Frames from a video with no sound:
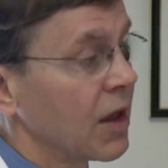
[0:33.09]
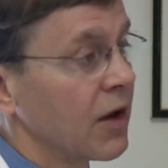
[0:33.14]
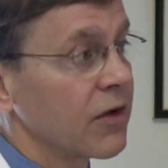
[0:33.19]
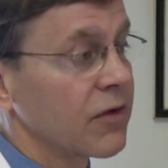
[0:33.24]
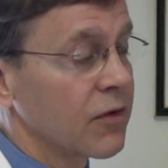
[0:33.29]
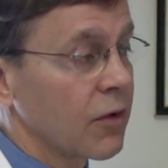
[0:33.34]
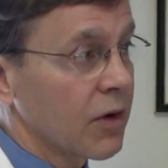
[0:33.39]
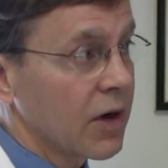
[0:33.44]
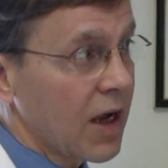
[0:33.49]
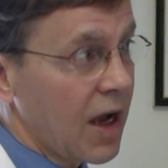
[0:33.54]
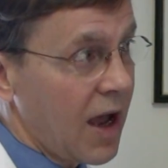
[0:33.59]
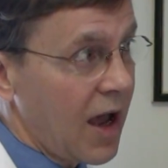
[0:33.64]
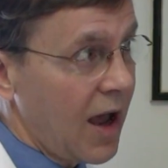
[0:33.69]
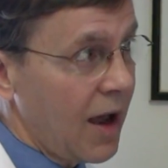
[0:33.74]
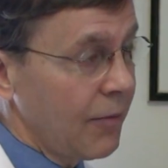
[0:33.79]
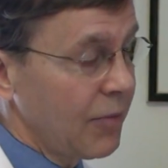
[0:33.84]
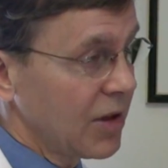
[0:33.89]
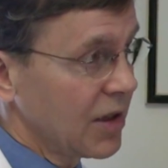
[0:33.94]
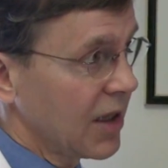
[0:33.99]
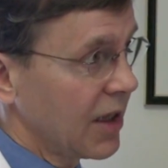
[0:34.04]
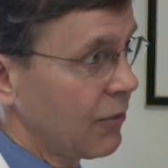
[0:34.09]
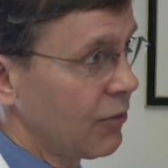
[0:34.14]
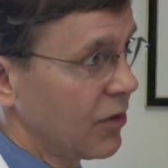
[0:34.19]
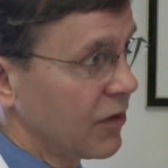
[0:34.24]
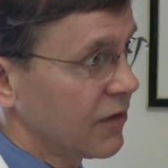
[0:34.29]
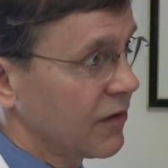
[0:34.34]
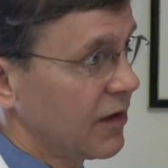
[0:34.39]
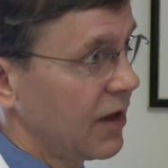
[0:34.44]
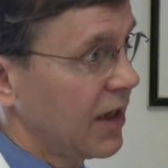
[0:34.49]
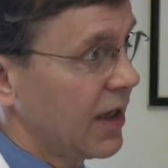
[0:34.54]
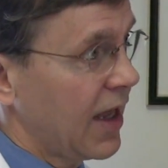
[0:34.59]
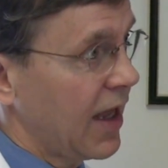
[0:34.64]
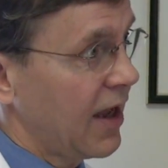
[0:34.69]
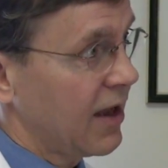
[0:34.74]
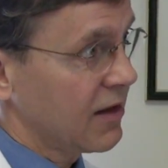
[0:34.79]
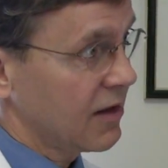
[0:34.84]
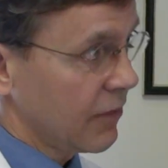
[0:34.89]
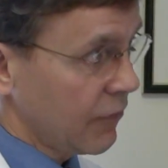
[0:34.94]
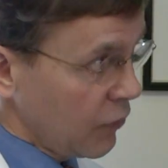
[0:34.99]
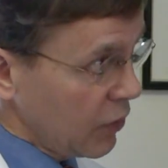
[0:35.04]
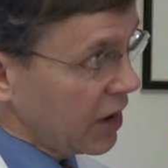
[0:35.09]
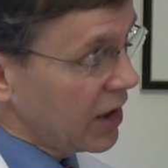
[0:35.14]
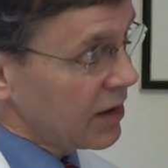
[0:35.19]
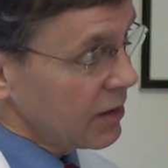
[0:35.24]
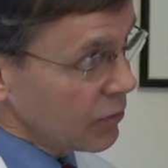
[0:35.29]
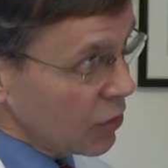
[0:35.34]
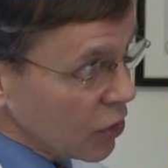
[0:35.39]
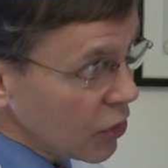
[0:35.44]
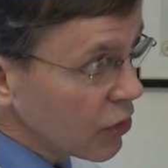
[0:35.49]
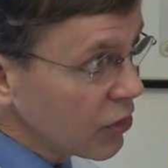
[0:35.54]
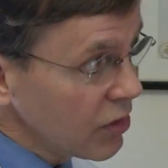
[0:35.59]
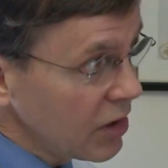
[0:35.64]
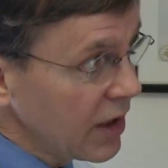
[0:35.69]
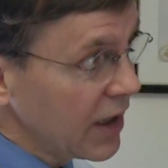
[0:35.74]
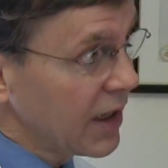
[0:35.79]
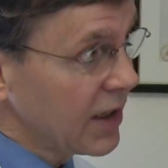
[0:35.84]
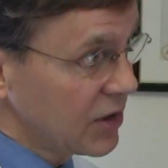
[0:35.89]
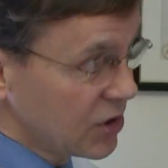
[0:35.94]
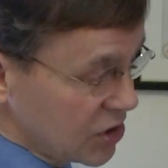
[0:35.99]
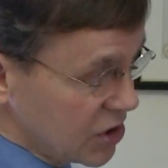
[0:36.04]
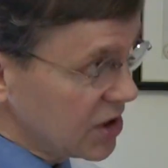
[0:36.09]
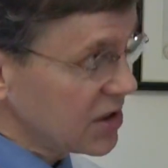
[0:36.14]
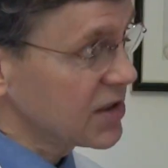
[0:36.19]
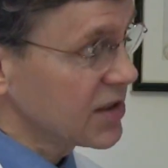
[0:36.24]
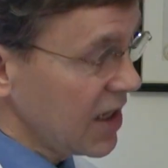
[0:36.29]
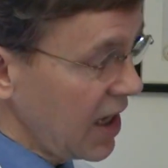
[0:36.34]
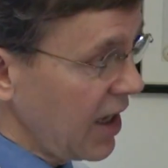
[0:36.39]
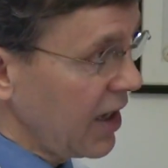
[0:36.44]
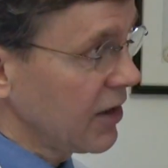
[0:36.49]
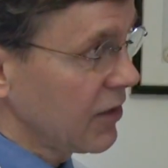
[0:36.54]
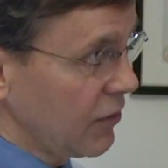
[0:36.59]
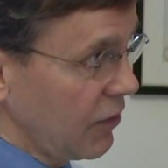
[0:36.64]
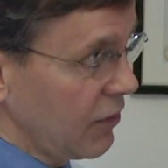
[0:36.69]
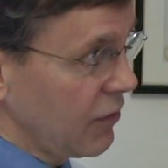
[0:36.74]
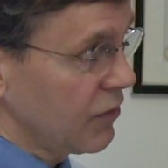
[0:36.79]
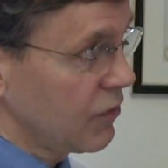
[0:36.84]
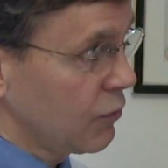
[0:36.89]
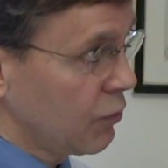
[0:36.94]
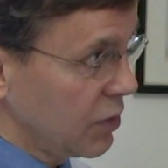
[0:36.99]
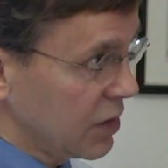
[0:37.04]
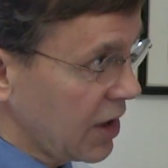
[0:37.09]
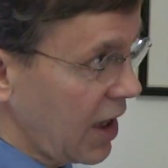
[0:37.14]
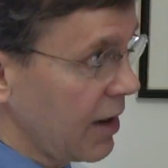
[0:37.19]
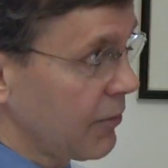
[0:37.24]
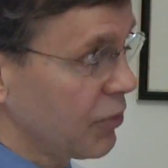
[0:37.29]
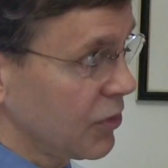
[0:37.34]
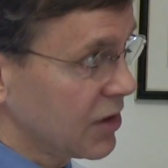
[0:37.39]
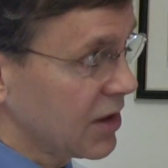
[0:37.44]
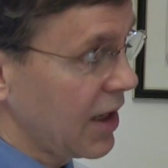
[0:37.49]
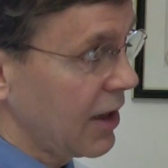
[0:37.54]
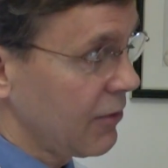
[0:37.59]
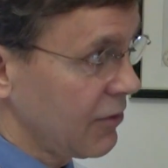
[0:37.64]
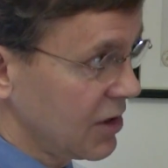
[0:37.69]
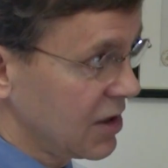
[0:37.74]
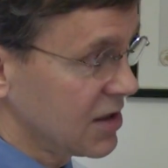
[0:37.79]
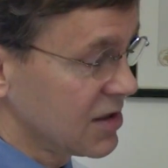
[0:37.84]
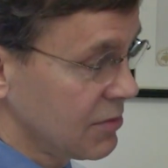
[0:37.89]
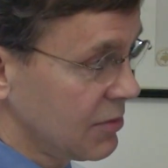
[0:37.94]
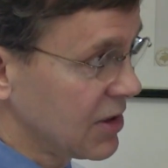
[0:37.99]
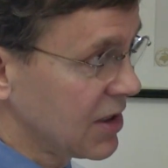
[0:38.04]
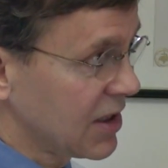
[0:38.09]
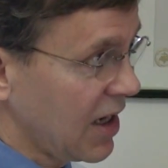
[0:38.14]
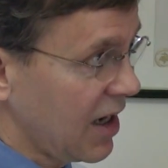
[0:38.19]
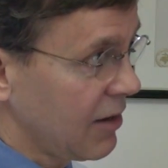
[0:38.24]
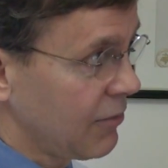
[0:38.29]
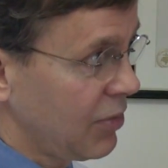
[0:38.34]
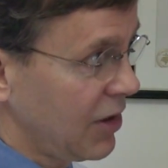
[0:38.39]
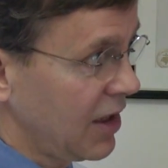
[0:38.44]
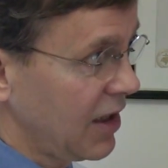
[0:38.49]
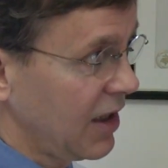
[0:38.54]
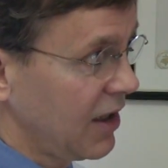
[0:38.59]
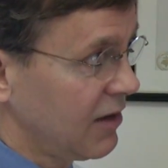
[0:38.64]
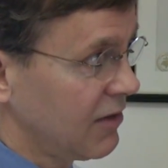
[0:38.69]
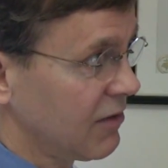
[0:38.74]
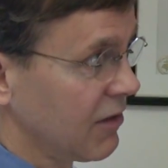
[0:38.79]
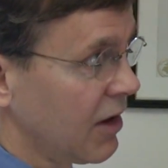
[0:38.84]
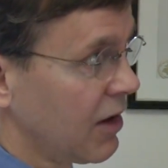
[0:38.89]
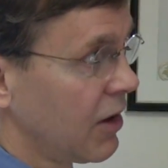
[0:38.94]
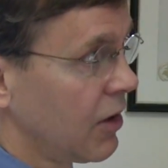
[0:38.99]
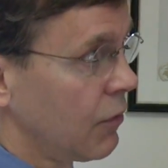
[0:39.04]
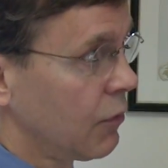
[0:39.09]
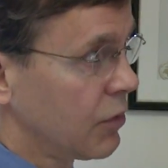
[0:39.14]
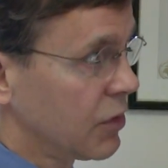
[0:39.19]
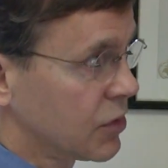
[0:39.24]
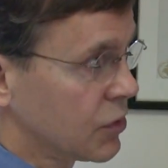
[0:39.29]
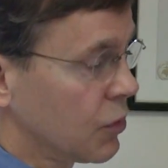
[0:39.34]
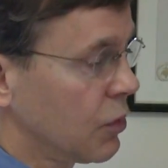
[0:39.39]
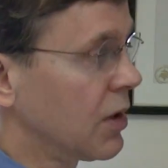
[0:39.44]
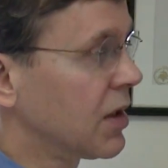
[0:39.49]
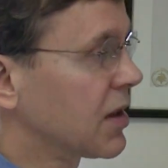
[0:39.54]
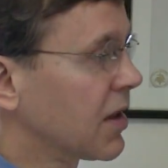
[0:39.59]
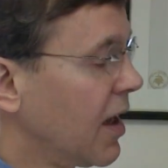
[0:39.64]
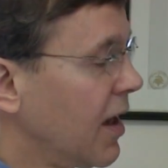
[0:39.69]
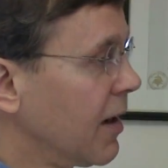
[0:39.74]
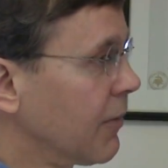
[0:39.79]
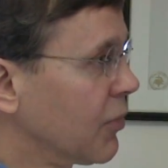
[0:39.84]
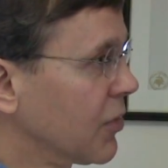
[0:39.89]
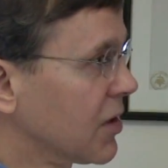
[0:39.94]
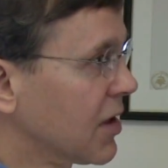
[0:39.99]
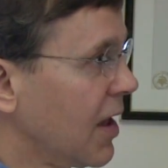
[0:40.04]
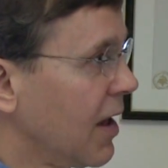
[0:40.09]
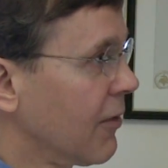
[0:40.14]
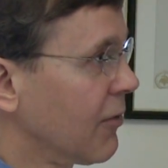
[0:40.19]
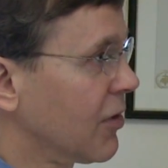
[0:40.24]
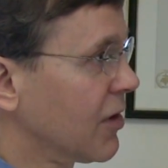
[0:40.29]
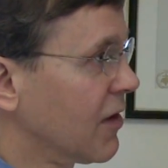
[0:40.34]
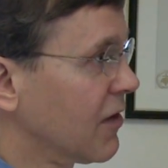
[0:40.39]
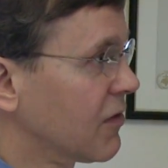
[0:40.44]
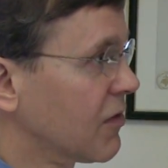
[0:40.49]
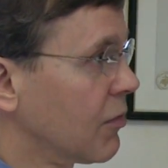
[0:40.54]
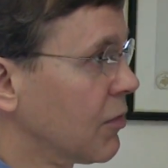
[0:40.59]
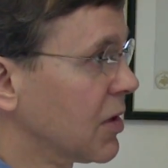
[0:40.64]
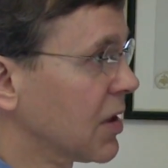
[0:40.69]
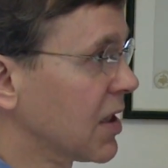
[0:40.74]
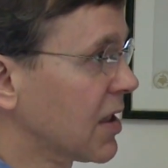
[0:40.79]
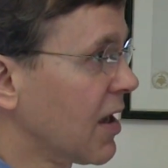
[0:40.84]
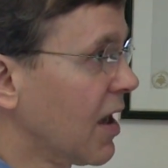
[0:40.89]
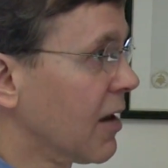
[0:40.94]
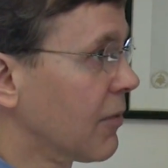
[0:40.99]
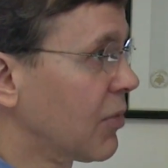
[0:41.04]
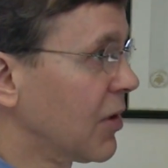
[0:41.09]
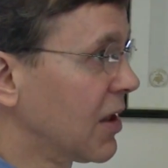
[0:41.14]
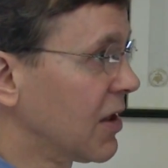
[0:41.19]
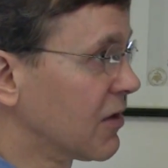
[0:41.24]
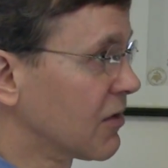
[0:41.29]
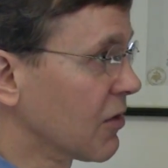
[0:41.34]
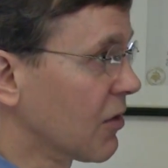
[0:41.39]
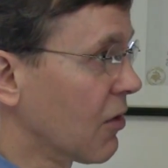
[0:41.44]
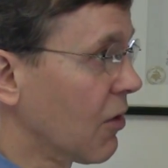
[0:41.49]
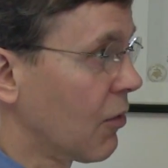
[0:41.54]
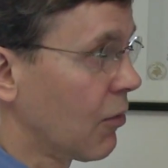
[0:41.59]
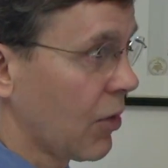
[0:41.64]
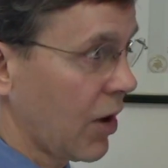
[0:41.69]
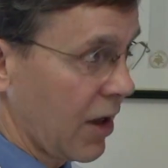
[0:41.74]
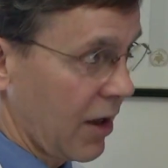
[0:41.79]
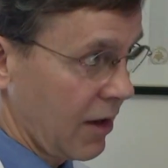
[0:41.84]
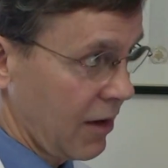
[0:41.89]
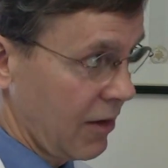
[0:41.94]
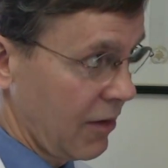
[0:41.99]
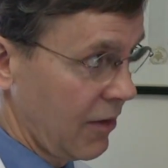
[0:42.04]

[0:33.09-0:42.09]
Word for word: So commonly we'll see cats, if we get them early, just diagnosed with hyperthyroidism and diabetes, we treat the hyperthyroidism and the diabetes will go away.